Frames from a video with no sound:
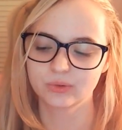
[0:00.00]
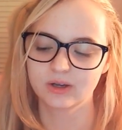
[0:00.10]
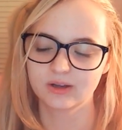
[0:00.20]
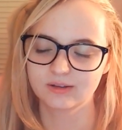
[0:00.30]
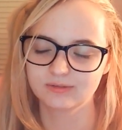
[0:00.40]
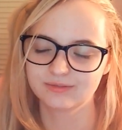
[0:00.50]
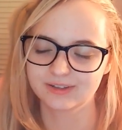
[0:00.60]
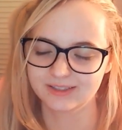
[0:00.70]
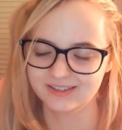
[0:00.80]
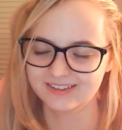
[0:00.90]

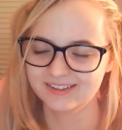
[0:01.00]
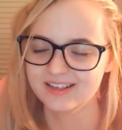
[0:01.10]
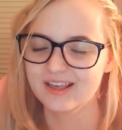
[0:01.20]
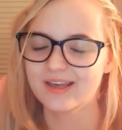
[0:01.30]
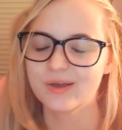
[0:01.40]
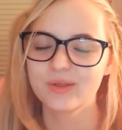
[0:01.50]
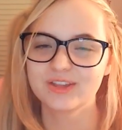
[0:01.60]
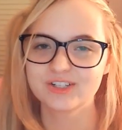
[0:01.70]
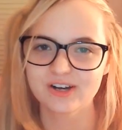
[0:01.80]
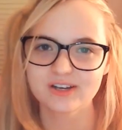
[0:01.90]
the
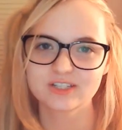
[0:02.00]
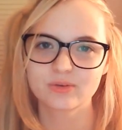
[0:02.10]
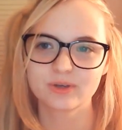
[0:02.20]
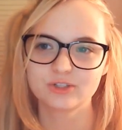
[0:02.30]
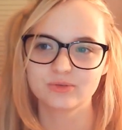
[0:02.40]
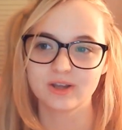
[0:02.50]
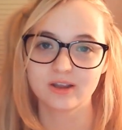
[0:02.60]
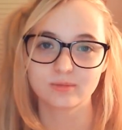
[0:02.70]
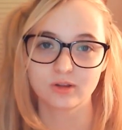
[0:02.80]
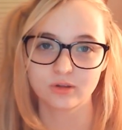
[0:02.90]
charity is going to
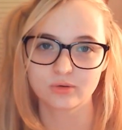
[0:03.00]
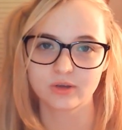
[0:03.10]
a local